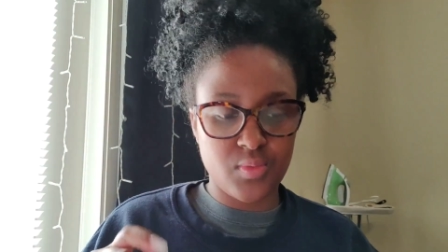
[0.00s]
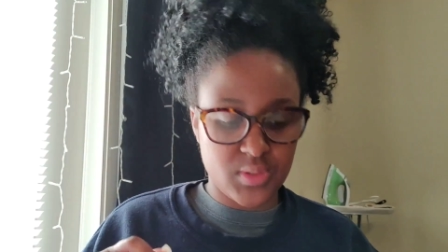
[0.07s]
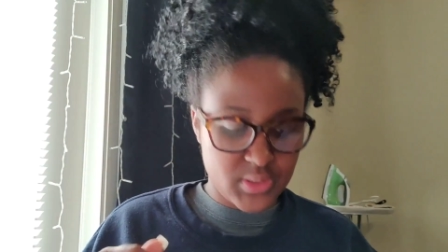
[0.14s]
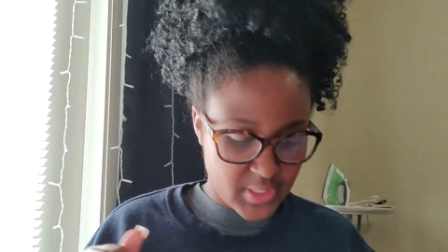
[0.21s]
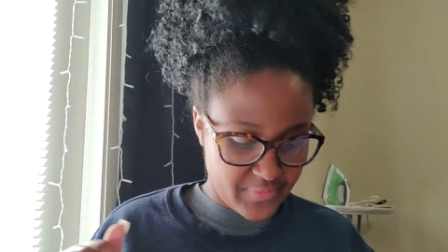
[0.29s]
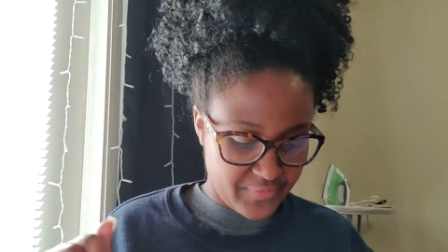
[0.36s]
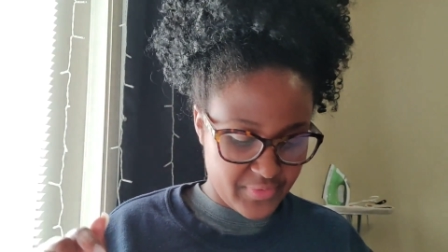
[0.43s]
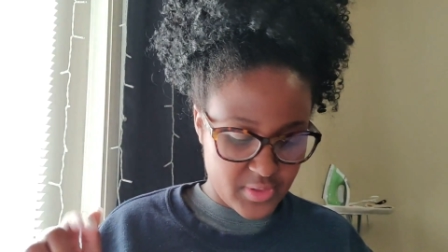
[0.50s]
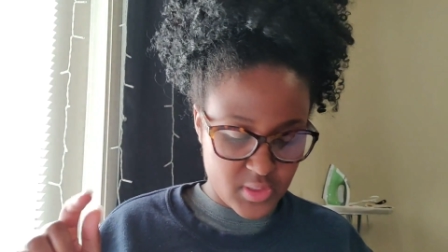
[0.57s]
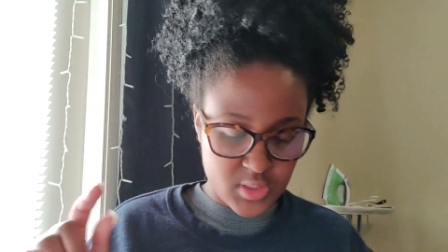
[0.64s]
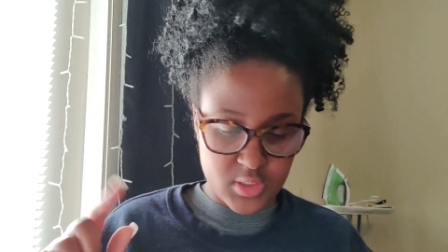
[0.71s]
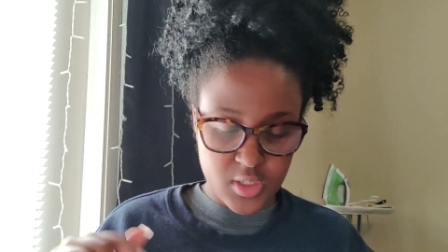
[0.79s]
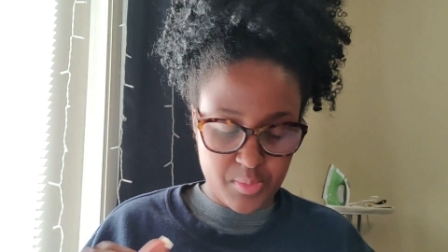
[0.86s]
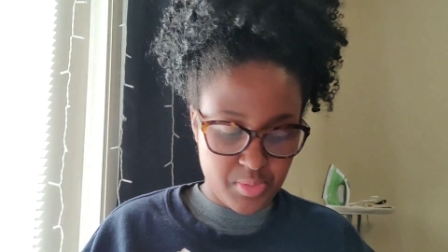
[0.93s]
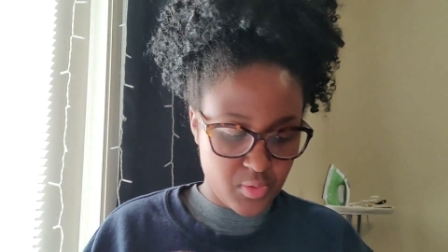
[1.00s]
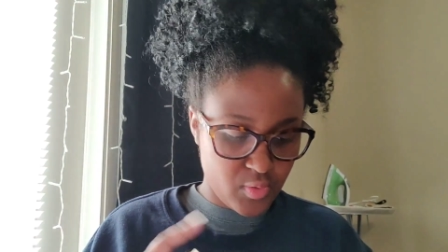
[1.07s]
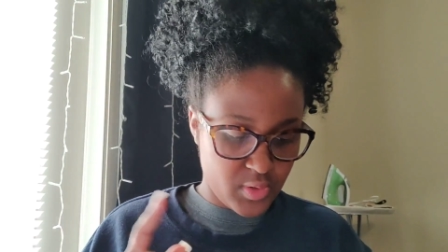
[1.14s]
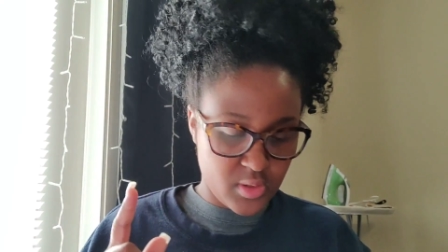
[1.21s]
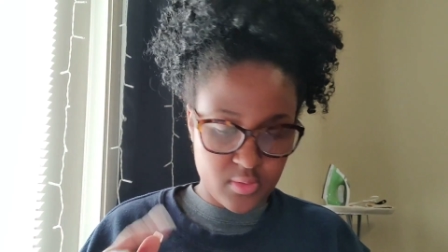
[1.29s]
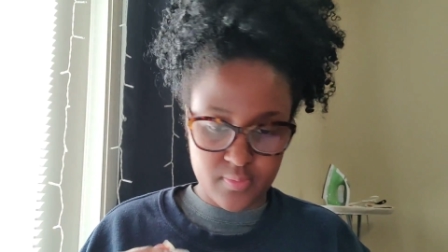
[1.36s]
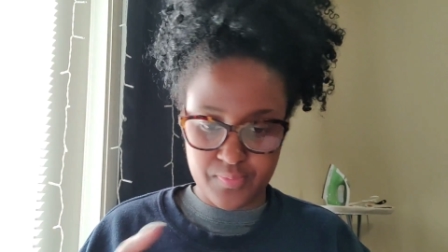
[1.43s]
so once I finish
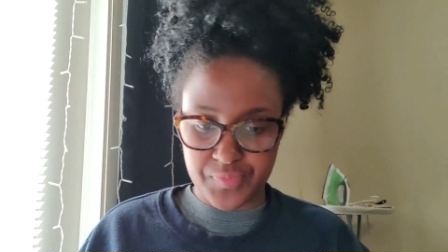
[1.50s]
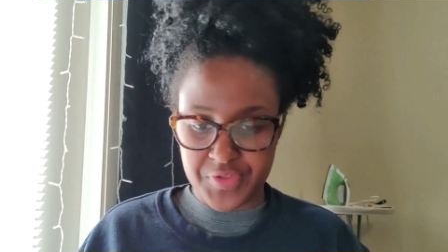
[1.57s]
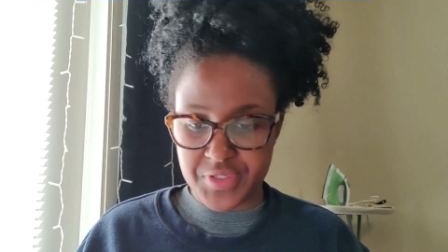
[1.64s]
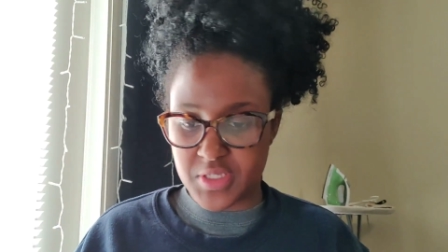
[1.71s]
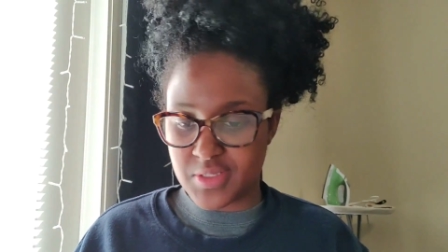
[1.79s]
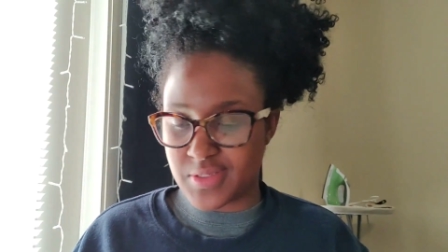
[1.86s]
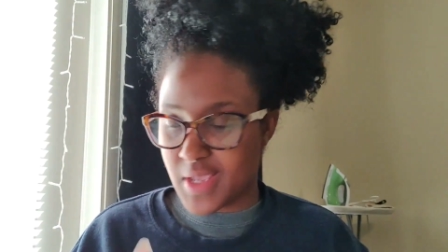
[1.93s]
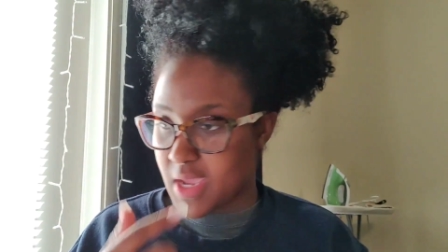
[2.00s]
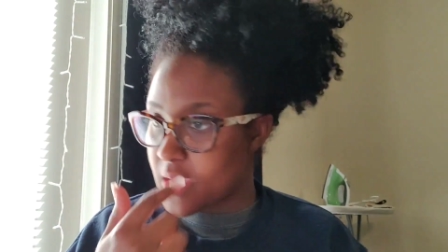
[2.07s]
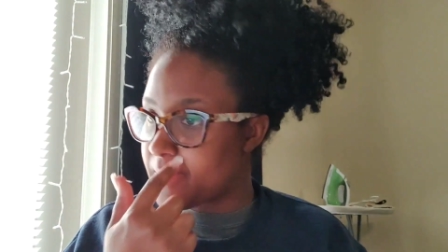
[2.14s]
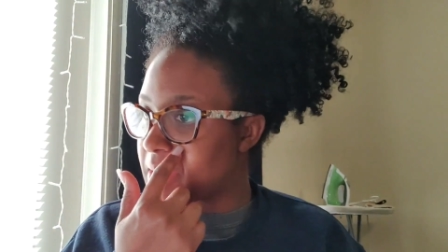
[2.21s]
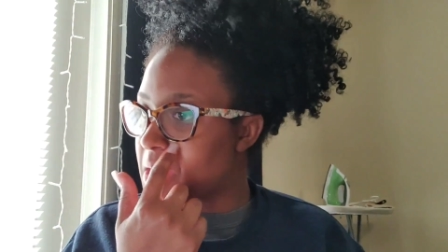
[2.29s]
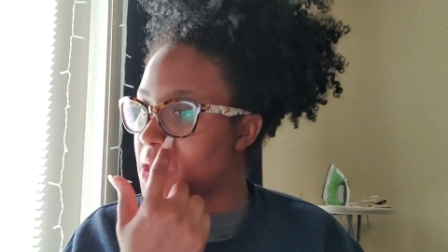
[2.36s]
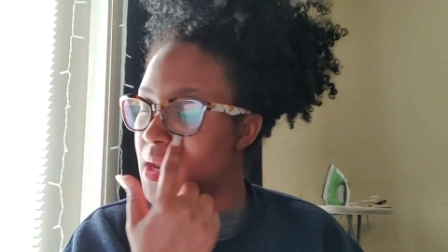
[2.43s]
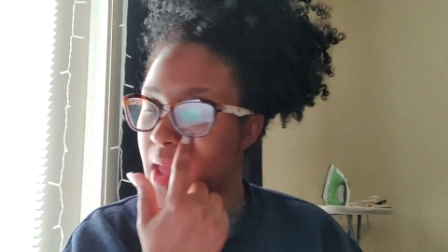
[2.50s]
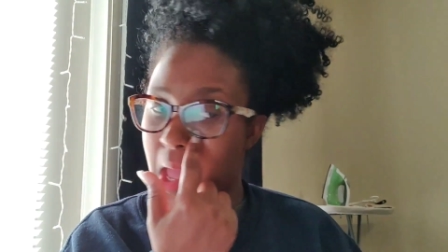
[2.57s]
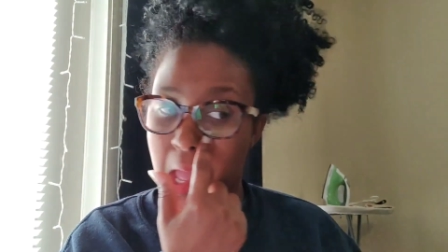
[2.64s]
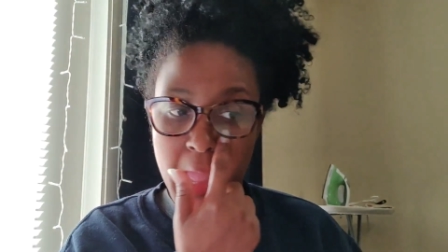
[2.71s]
uploading this assignment